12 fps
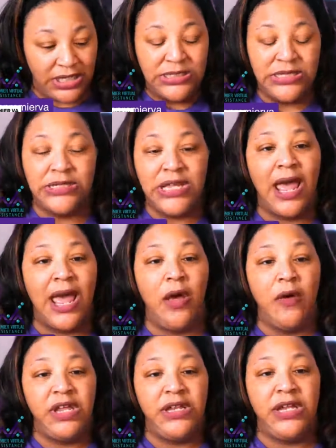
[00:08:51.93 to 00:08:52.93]
This is
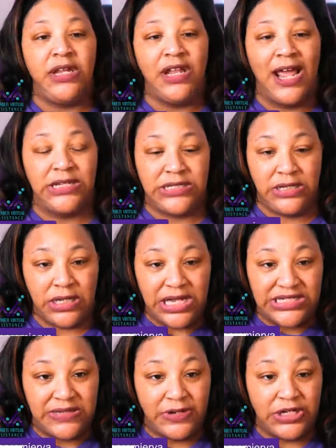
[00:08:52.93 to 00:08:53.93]
how many clients and
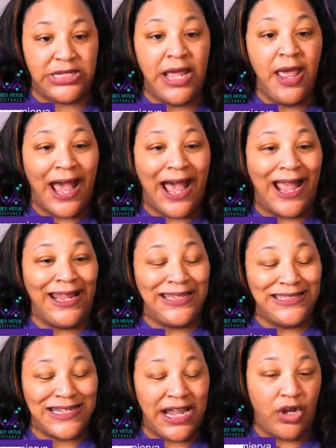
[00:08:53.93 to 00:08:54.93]
customers I
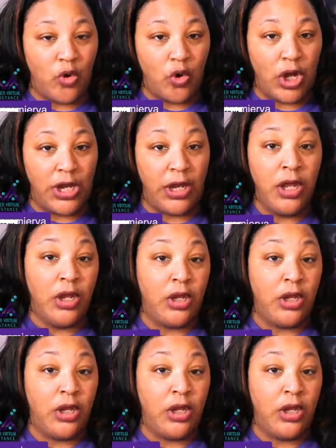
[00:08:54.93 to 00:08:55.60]
can take on